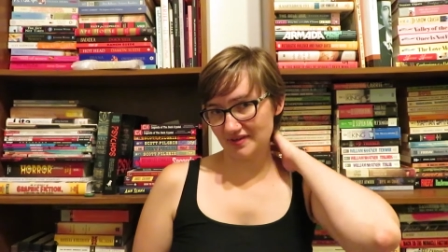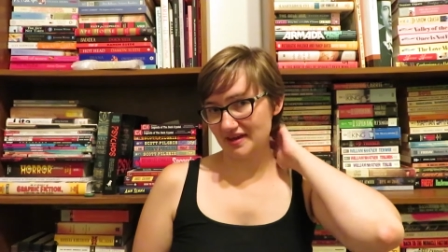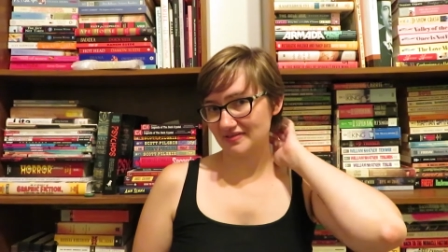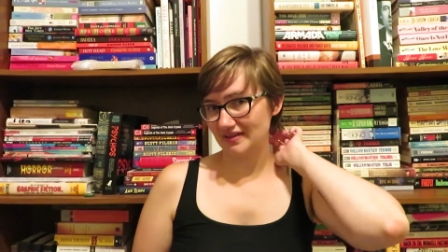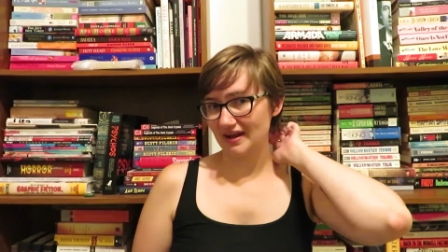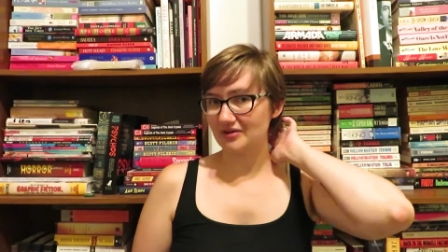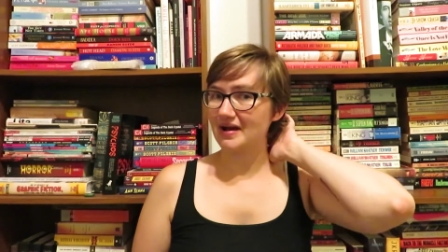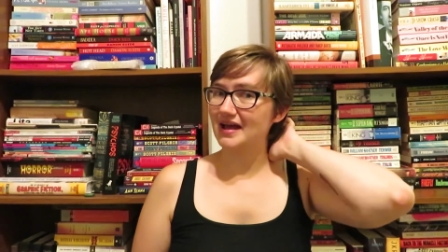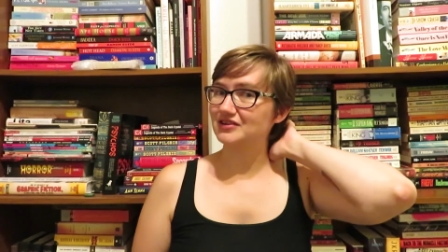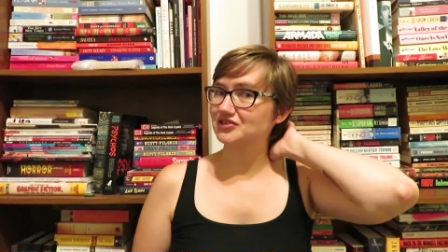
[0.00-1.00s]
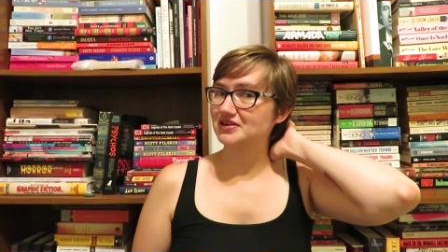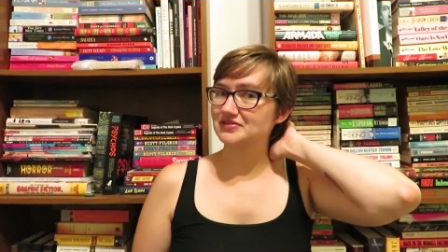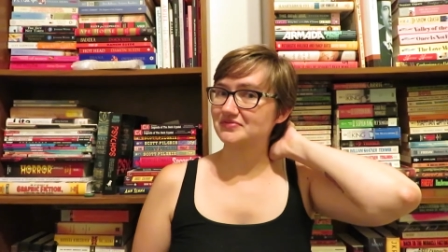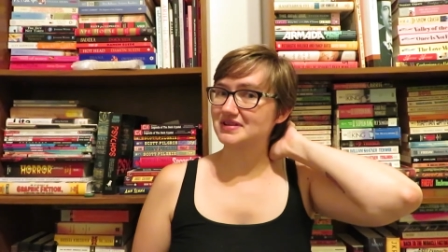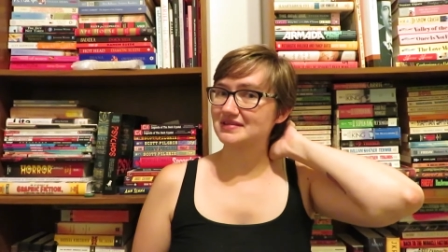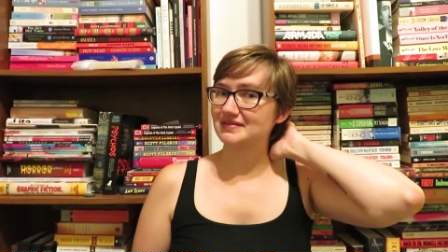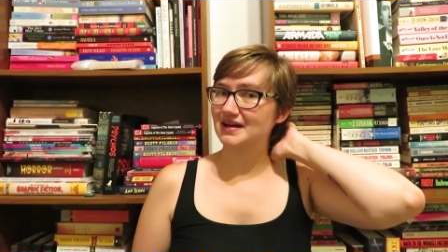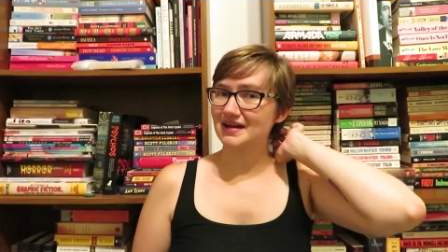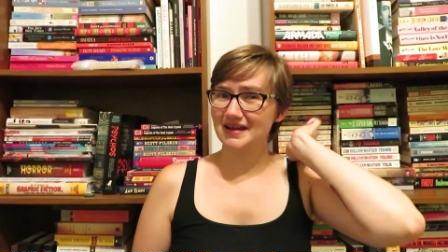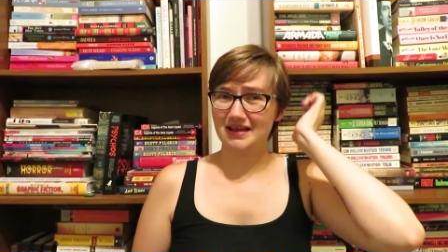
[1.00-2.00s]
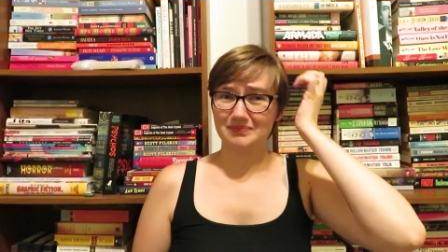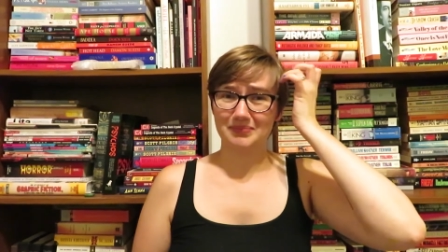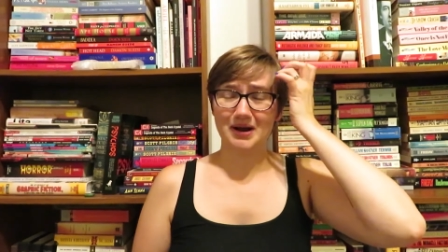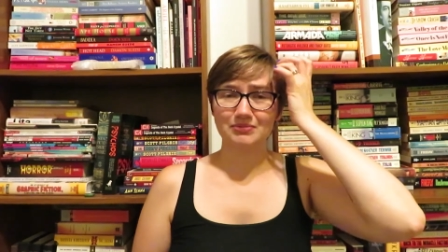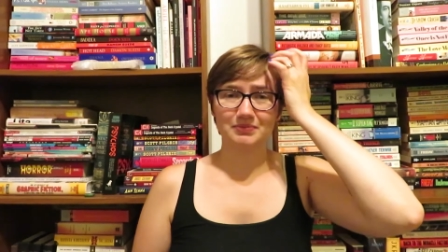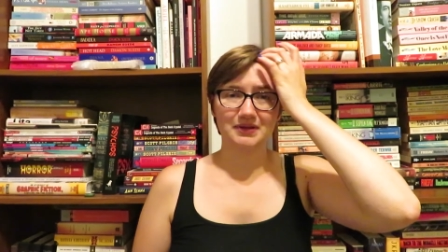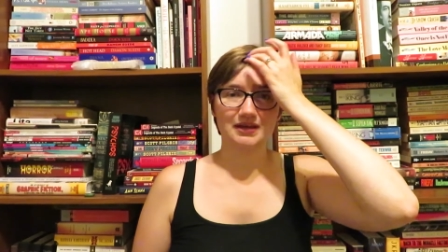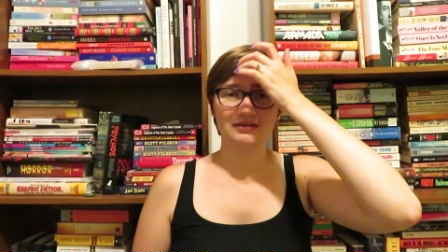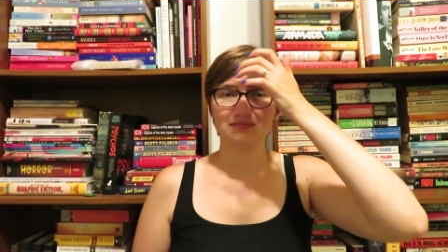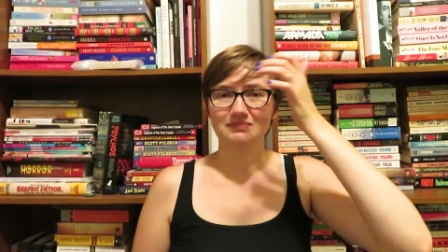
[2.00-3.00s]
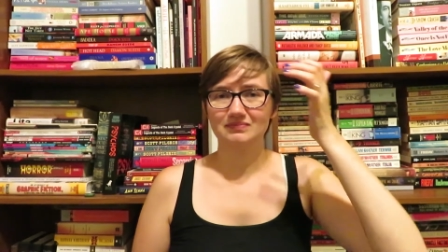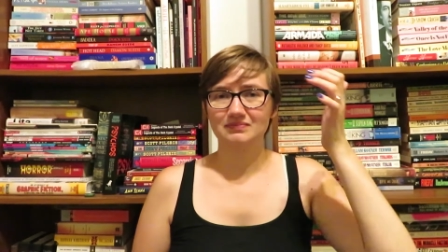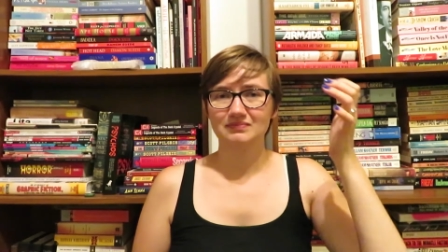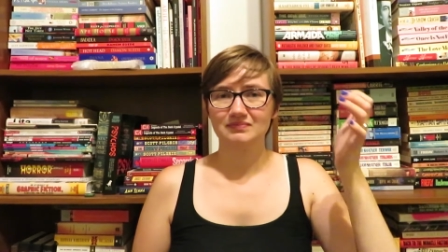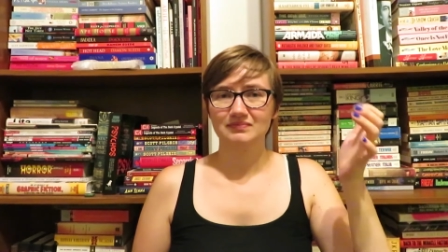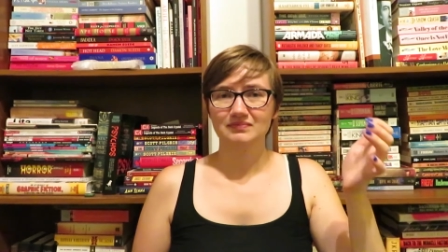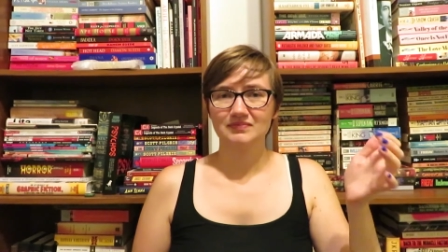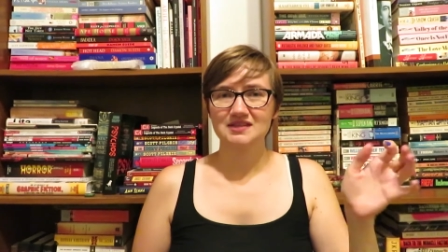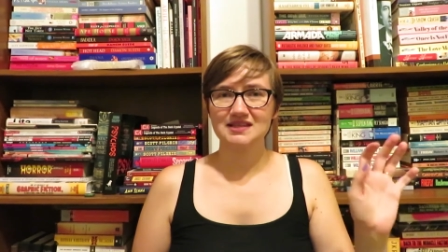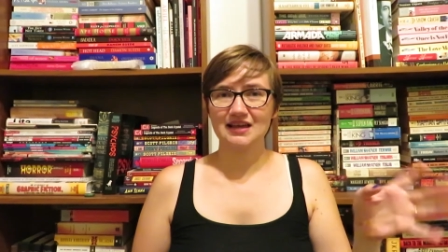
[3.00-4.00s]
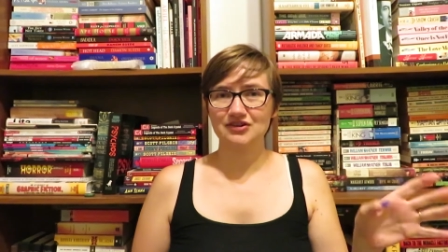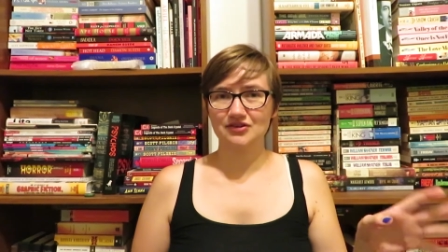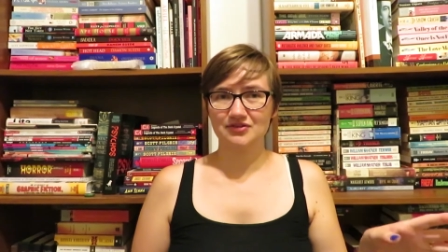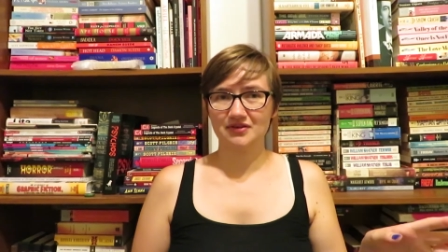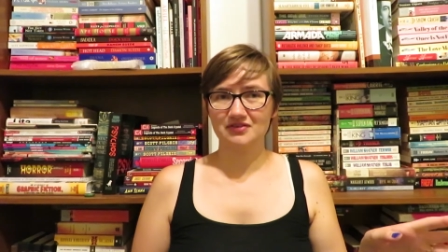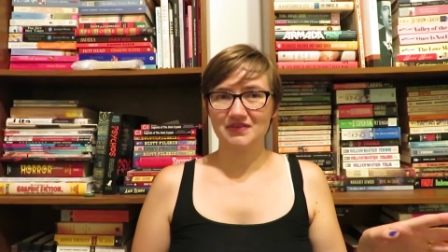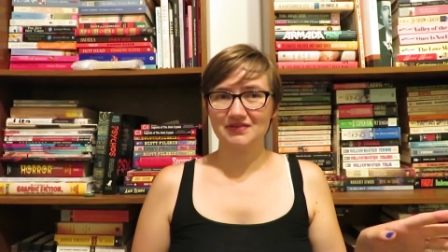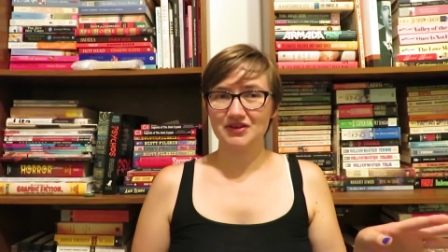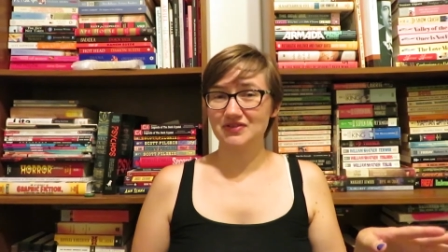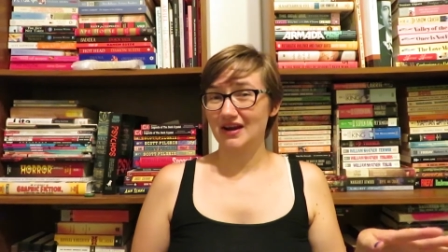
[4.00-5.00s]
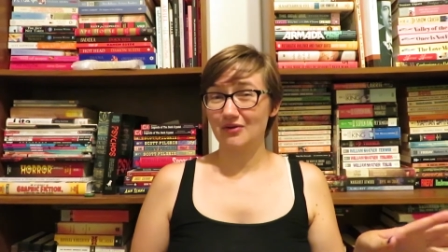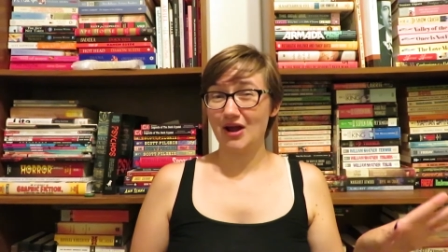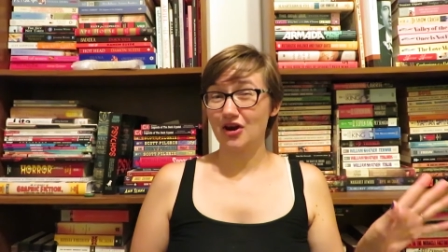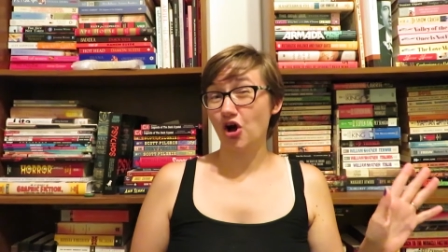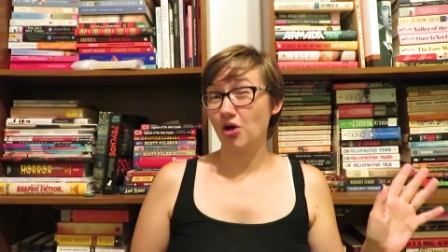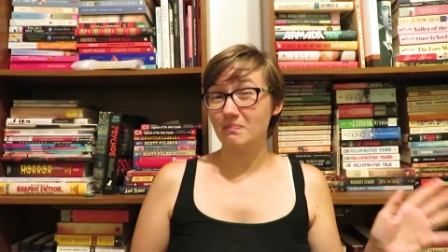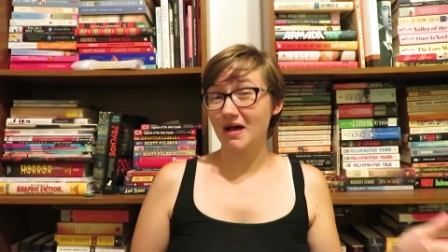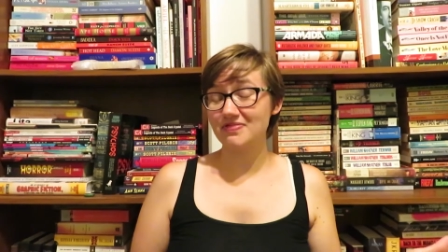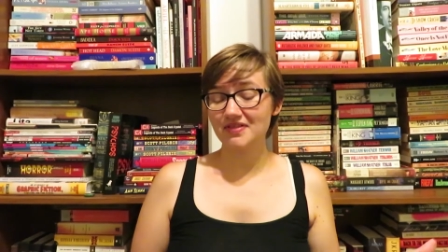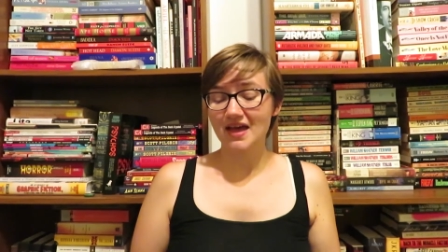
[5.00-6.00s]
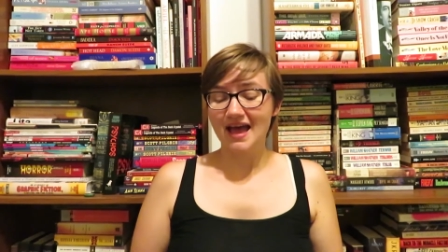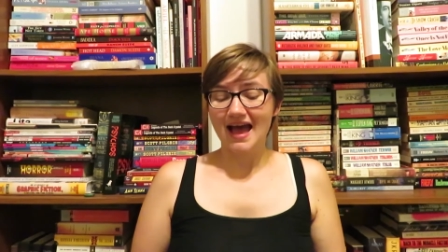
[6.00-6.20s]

thing that I read during the readathon, and probably second or third favorite that I read all month.